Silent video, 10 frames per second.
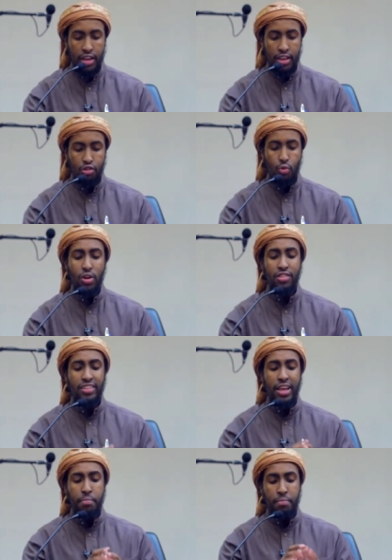So once
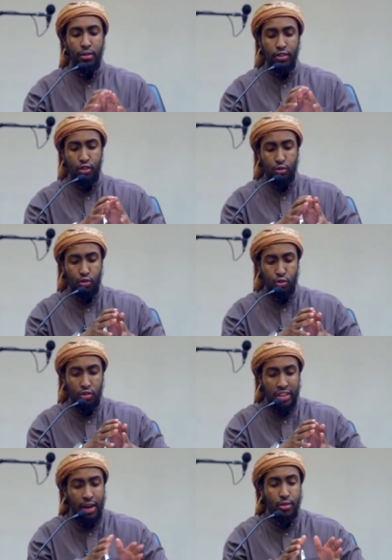they built those
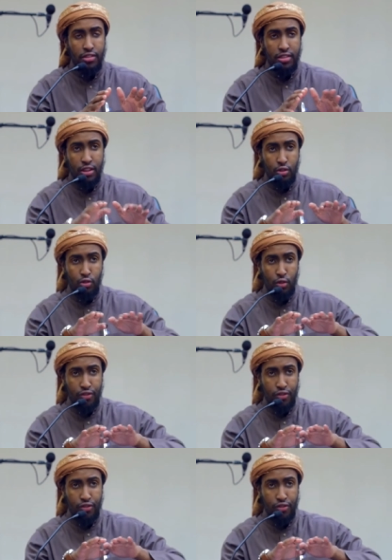two doubts and those two